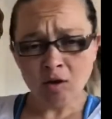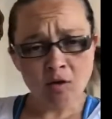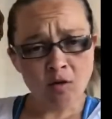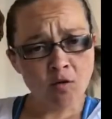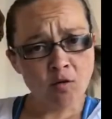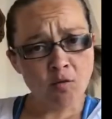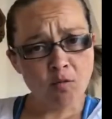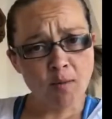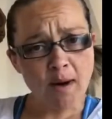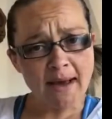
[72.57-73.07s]

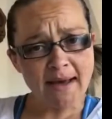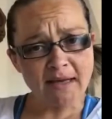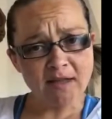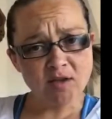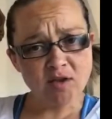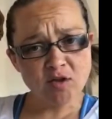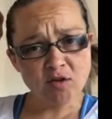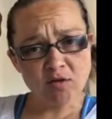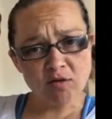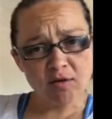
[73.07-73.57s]
you're way
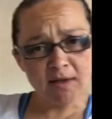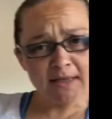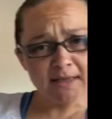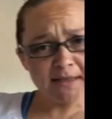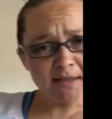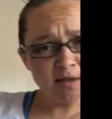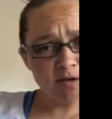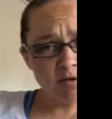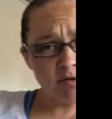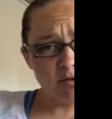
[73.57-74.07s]
too
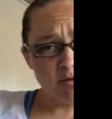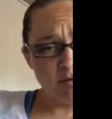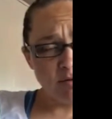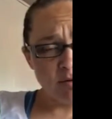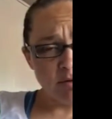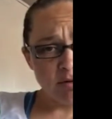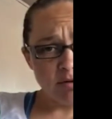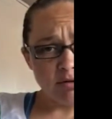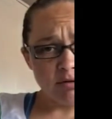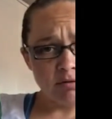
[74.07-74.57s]

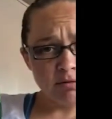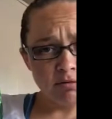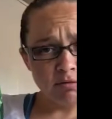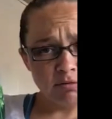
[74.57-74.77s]
little.